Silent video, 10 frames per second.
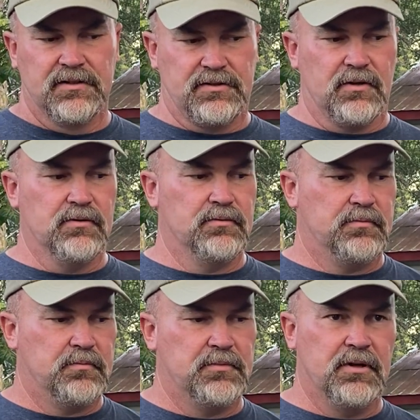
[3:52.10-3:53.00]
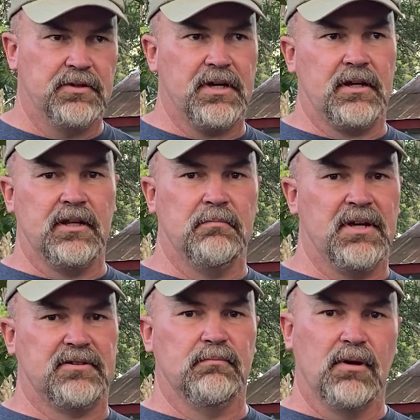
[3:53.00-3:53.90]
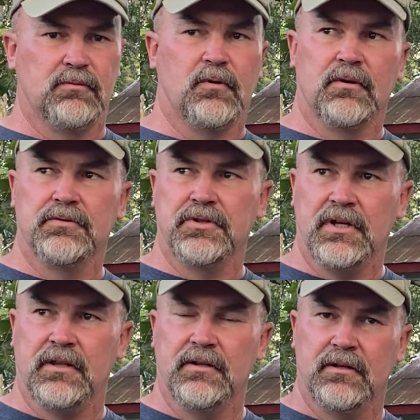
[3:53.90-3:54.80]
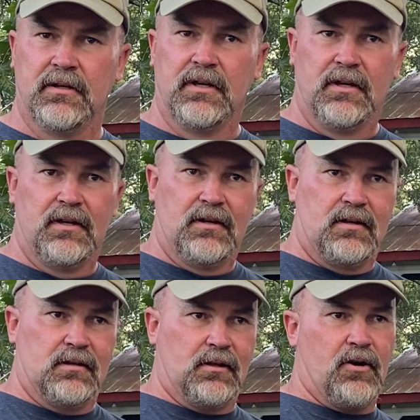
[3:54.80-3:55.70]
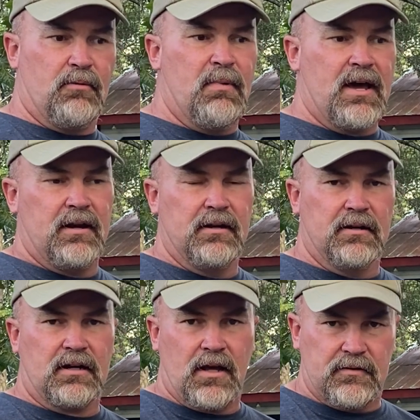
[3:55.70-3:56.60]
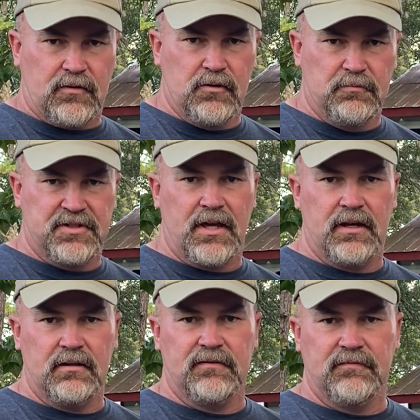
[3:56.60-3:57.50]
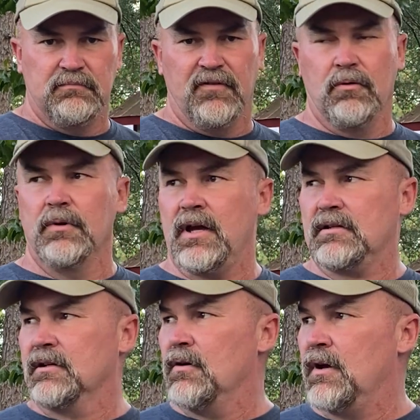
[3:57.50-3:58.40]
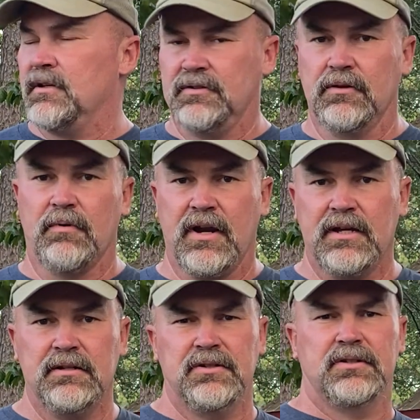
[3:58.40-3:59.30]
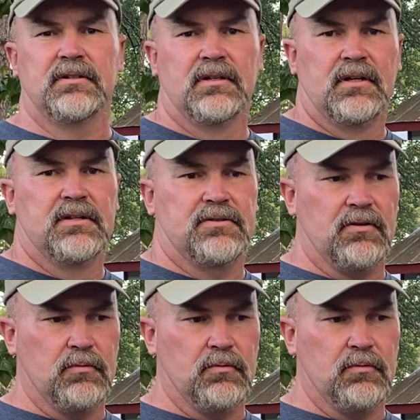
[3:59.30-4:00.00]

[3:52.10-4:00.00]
So you kind of get the best of both worlds. You get to learn about it in the classroom setting before we actually go out to the range, so that